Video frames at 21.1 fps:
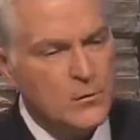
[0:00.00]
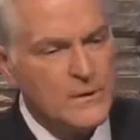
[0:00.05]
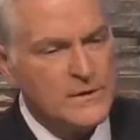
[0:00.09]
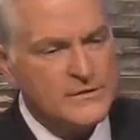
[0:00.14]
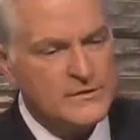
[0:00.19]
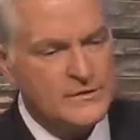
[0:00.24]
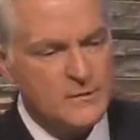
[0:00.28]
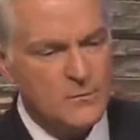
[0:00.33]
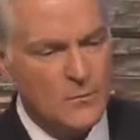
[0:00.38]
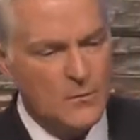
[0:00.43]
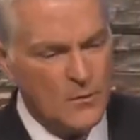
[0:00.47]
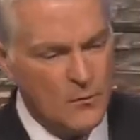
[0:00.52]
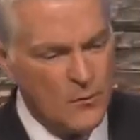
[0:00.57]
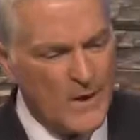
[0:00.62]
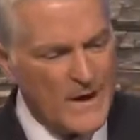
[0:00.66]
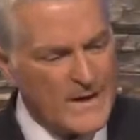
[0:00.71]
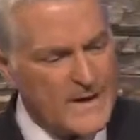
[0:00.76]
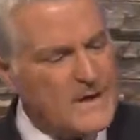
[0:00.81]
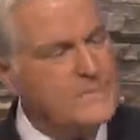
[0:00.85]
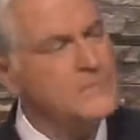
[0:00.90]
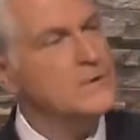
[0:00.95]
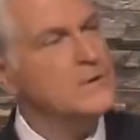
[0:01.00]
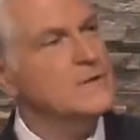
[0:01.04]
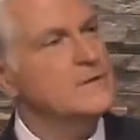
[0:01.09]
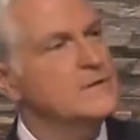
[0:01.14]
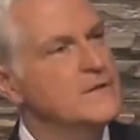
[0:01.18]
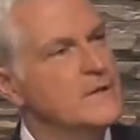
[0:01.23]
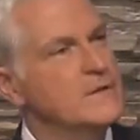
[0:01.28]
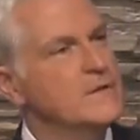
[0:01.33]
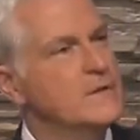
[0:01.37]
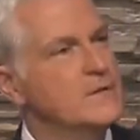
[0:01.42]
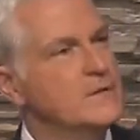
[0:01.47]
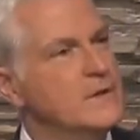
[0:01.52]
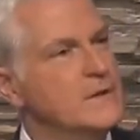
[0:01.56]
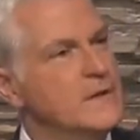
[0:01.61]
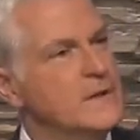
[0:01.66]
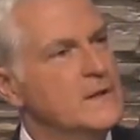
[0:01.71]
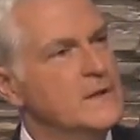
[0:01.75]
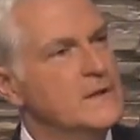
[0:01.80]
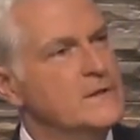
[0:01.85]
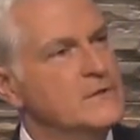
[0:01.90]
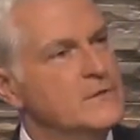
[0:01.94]
question, well, why have you continued
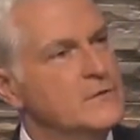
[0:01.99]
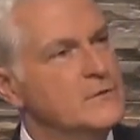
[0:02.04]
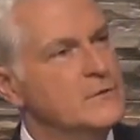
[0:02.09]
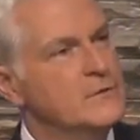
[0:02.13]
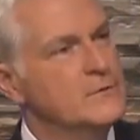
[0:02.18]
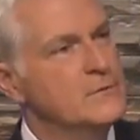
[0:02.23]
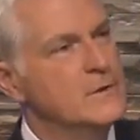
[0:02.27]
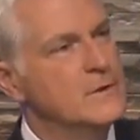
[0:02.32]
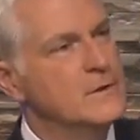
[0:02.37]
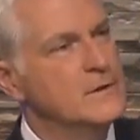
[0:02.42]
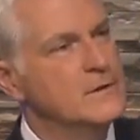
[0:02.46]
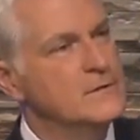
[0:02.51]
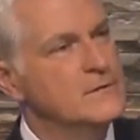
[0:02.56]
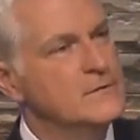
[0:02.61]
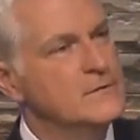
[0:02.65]
to, uh,